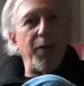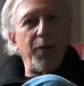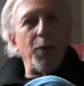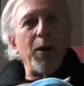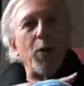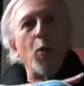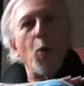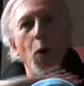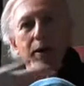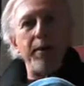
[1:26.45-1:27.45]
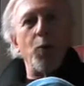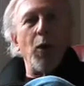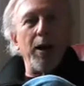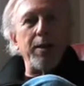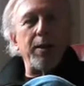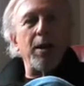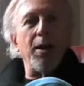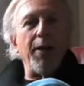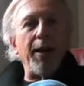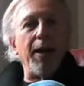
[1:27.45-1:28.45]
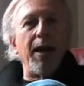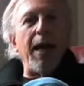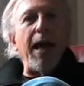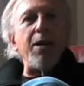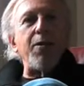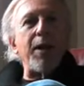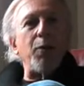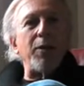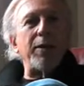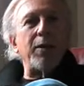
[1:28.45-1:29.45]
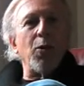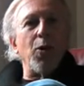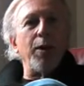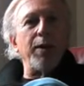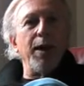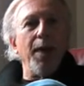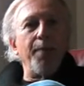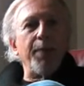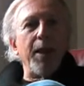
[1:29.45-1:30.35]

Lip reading: for what are called quantum wells occurring, and you get what's called the